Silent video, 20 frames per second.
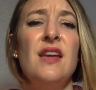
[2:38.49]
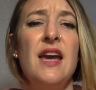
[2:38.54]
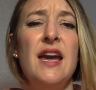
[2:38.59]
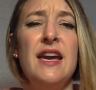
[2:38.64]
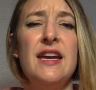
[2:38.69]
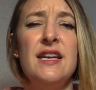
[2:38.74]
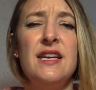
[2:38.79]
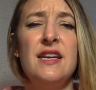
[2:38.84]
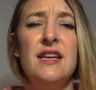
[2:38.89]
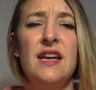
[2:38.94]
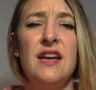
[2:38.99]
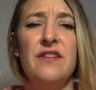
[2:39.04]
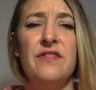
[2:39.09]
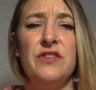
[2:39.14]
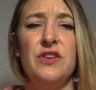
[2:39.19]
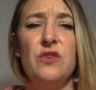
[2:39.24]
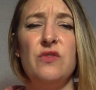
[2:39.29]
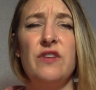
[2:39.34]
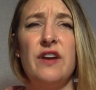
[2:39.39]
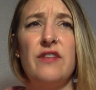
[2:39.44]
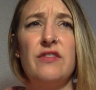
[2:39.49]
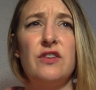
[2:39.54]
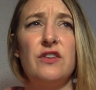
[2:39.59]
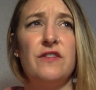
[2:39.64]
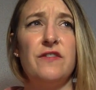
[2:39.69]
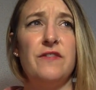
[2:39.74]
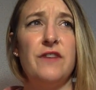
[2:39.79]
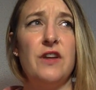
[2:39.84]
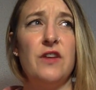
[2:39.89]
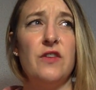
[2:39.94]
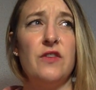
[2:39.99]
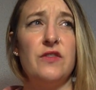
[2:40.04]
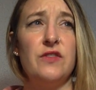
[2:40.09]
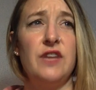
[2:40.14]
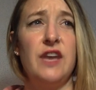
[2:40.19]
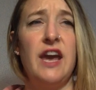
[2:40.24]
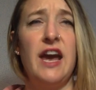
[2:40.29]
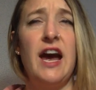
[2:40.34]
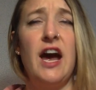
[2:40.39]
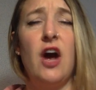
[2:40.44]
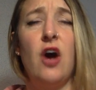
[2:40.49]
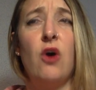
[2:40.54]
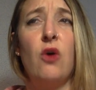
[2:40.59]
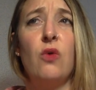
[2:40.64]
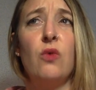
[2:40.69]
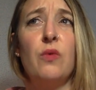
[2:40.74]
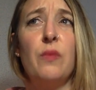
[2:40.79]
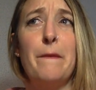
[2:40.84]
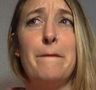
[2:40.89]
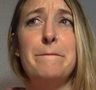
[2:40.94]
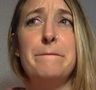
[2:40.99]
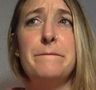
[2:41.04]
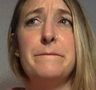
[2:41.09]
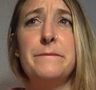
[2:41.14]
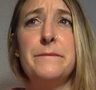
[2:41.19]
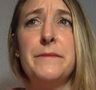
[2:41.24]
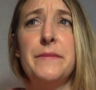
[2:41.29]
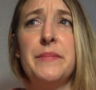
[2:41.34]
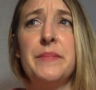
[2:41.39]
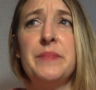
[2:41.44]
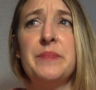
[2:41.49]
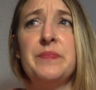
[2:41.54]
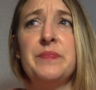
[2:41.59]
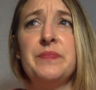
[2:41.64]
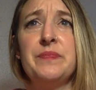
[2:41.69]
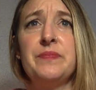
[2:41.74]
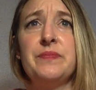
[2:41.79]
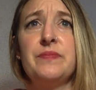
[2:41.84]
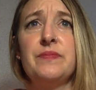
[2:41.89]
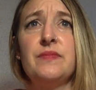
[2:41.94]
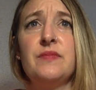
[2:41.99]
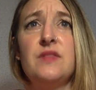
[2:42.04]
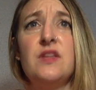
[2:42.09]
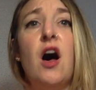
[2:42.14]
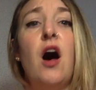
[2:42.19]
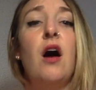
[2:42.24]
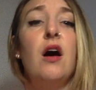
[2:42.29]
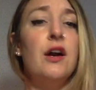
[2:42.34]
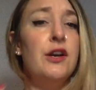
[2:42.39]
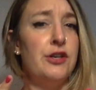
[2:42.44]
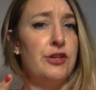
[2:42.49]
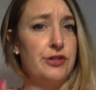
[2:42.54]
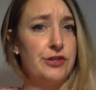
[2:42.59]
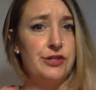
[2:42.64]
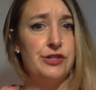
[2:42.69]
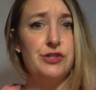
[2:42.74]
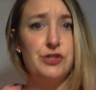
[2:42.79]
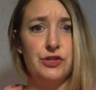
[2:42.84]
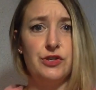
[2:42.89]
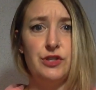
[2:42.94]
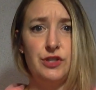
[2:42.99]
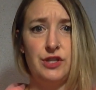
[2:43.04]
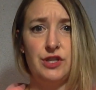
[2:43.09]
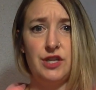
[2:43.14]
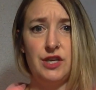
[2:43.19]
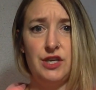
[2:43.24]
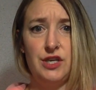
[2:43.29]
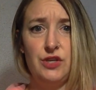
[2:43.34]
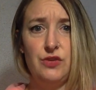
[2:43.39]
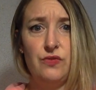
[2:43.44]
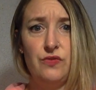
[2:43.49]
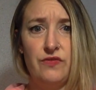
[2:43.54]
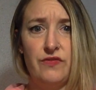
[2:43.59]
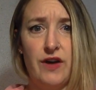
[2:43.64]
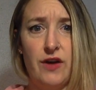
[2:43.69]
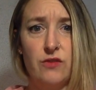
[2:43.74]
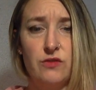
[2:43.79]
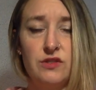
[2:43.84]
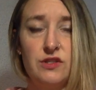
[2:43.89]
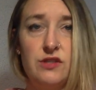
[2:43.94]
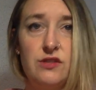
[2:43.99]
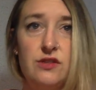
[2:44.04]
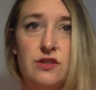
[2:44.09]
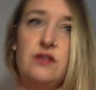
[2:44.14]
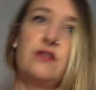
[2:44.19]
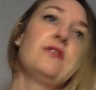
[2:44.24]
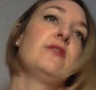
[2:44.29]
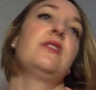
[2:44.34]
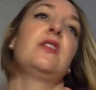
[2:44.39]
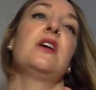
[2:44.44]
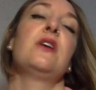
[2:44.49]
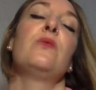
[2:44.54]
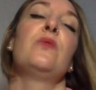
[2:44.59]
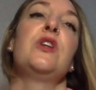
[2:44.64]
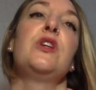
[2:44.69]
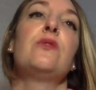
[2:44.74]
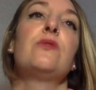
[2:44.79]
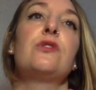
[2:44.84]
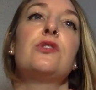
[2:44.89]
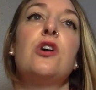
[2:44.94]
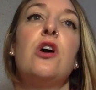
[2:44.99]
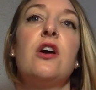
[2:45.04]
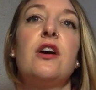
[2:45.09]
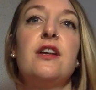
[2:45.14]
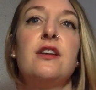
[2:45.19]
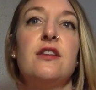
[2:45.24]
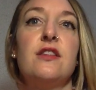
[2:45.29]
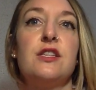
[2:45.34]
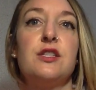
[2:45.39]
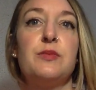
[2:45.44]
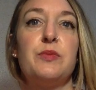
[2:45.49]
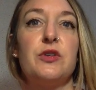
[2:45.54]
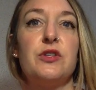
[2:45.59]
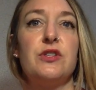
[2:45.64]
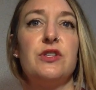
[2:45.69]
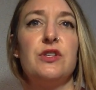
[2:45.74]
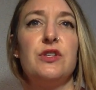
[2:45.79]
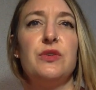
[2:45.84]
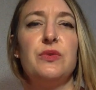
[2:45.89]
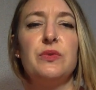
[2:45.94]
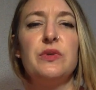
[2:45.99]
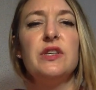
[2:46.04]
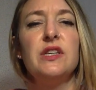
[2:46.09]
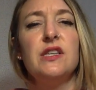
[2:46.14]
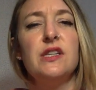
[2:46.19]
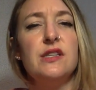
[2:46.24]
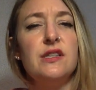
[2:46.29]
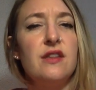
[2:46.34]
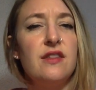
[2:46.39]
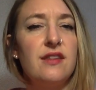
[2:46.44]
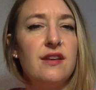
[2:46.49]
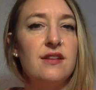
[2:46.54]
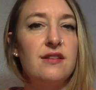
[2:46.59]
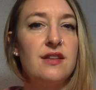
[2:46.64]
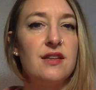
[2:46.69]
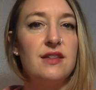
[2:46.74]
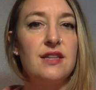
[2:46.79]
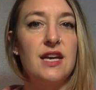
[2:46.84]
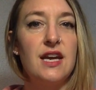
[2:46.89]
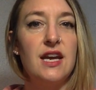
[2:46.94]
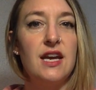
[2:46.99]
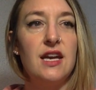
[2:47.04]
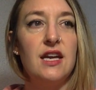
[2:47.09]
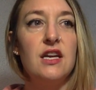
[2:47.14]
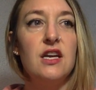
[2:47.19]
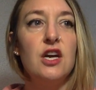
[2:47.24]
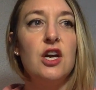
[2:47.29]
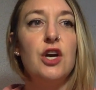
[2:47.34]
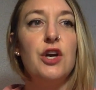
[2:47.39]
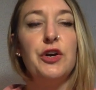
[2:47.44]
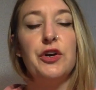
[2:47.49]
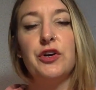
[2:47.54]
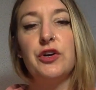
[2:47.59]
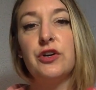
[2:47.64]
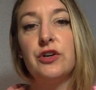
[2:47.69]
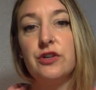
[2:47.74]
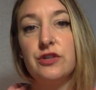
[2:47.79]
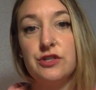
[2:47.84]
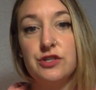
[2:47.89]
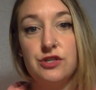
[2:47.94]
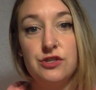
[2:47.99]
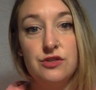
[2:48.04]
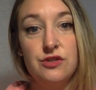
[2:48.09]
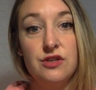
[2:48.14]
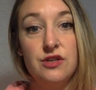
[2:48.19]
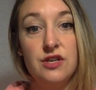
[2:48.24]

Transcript: And if you've ever felt how not understood that you felt, that when you were talking to this person, you really didn't think that they heard